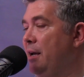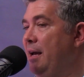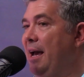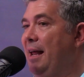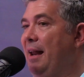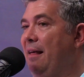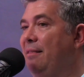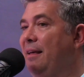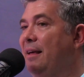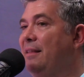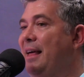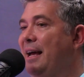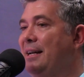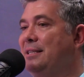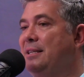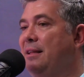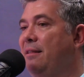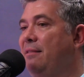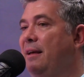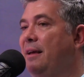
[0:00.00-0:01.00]
And I think
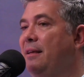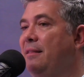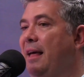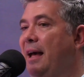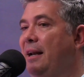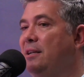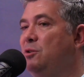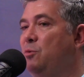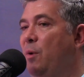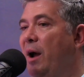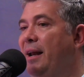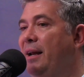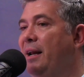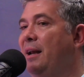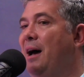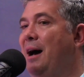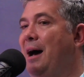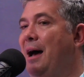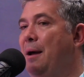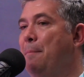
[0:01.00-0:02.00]
that's the thing that Dwayne
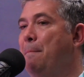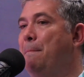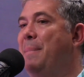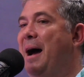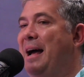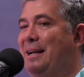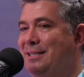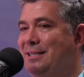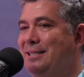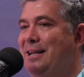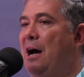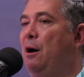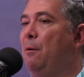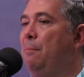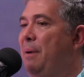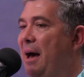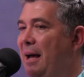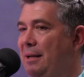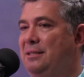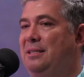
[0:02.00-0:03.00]
and I bust our
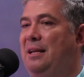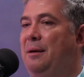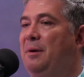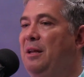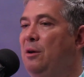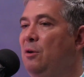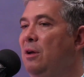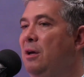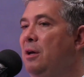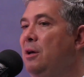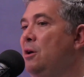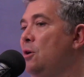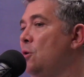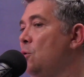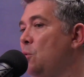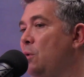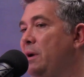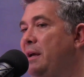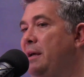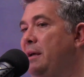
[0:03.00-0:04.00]
butts. I mean,
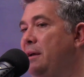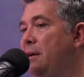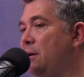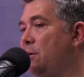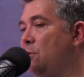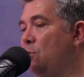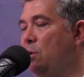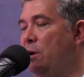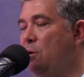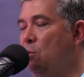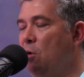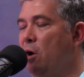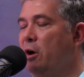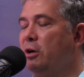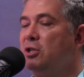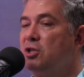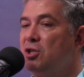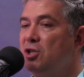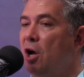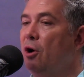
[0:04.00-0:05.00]
we
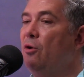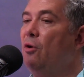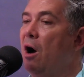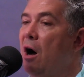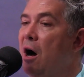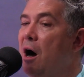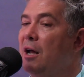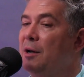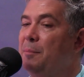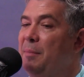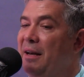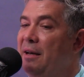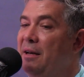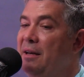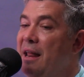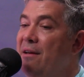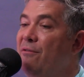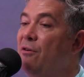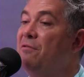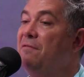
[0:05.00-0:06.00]
work so hard, but it
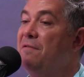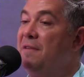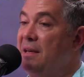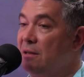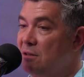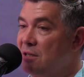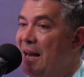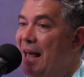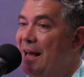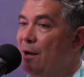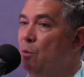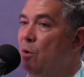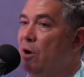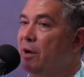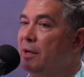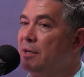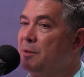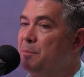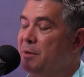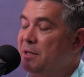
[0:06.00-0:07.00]
never feels like
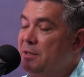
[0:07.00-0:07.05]
work.